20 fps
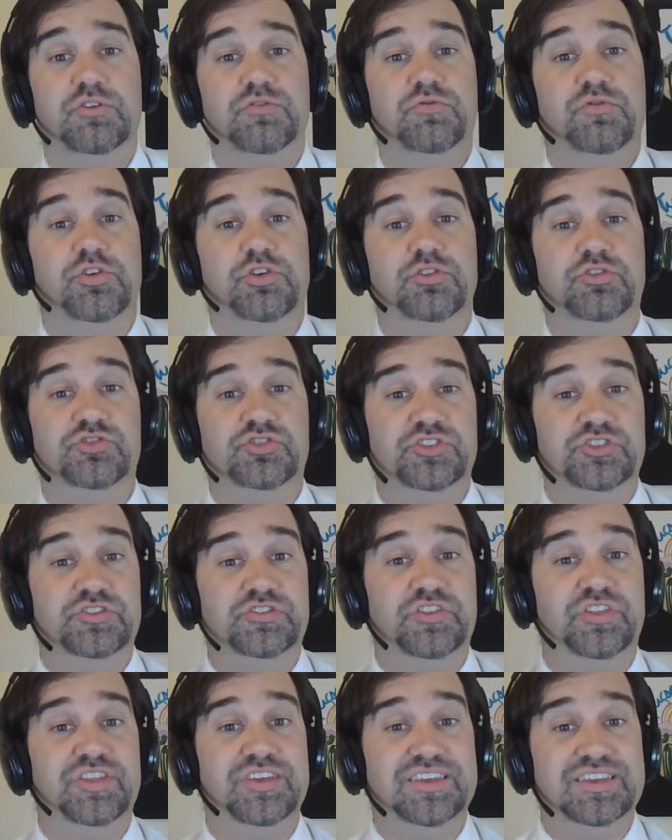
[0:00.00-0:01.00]

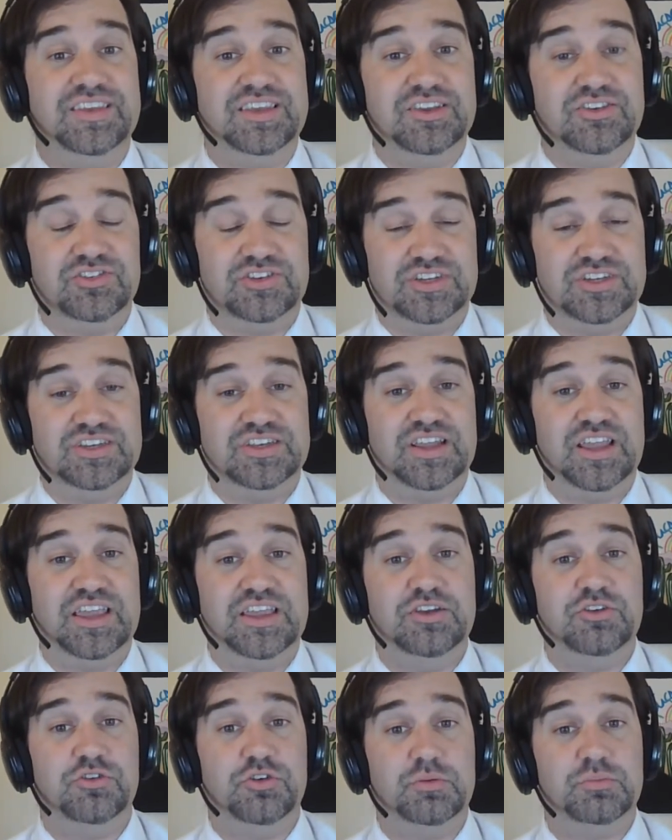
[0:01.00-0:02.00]
versus the year to
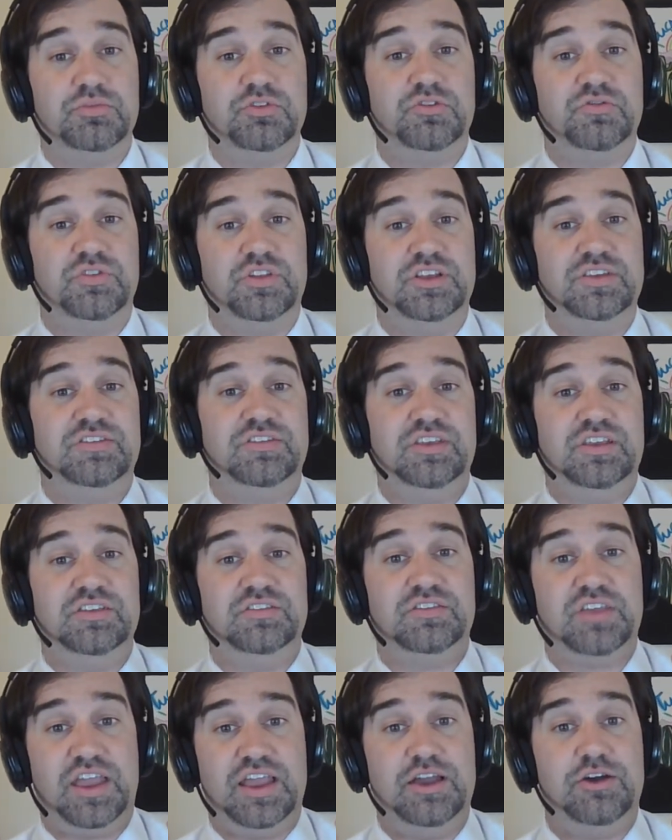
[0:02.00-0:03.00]
date number of
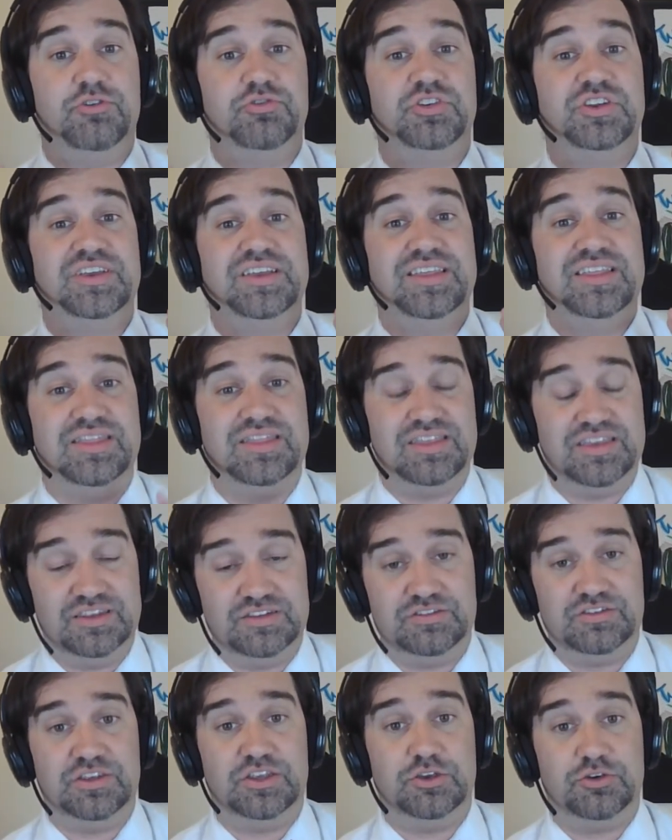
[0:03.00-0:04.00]
listings out
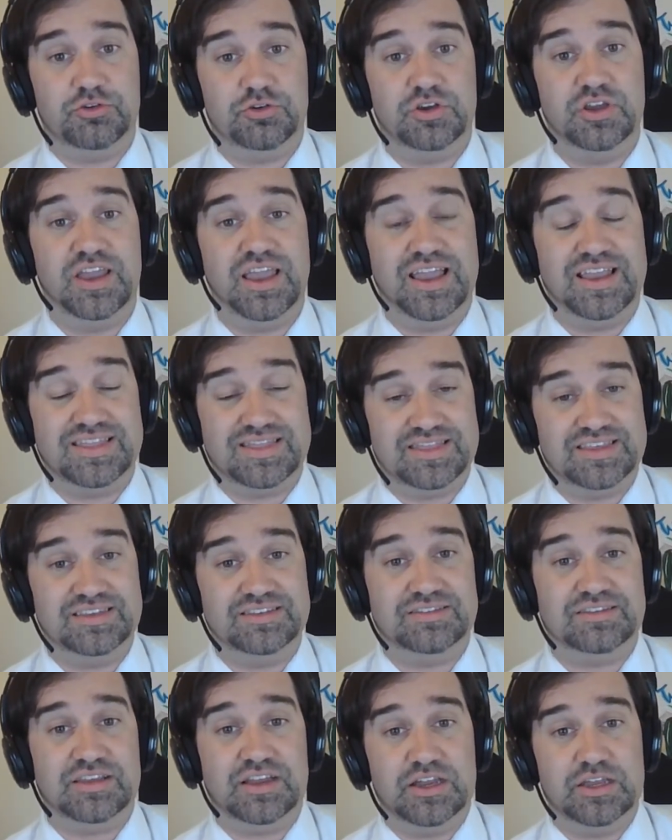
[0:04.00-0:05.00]
this year at
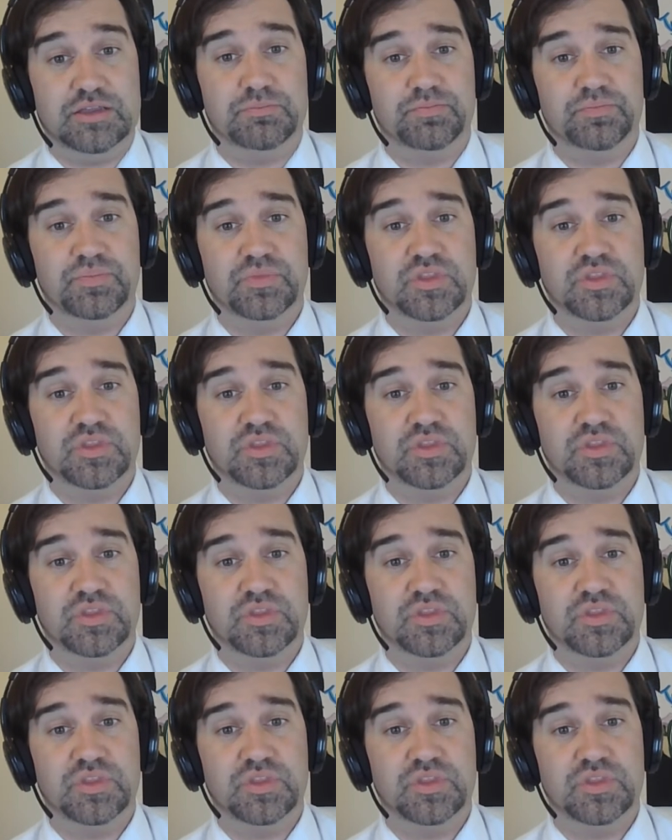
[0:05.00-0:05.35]
this time,